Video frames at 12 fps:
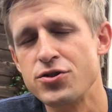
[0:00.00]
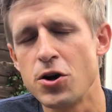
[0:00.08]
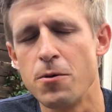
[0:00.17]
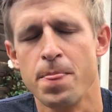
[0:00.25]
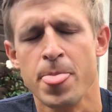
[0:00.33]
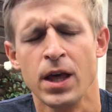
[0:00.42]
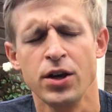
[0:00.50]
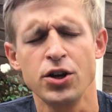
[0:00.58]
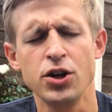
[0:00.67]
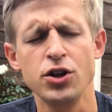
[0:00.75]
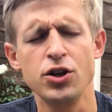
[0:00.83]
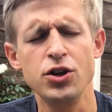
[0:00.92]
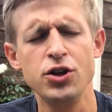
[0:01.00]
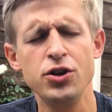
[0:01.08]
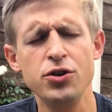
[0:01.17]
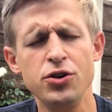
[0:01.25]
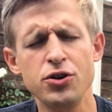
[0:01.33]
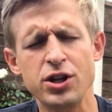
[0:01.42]
So, you know,
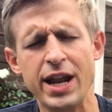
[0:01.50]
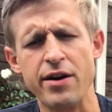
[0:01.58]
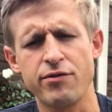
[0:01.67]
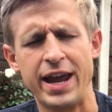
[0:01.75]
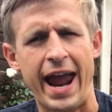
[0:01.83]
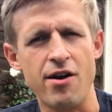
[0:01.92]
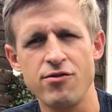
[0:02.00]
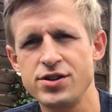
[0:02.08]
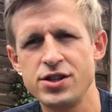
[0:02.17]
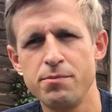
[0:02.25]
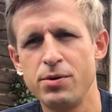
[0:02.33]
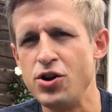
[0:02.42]
you could have character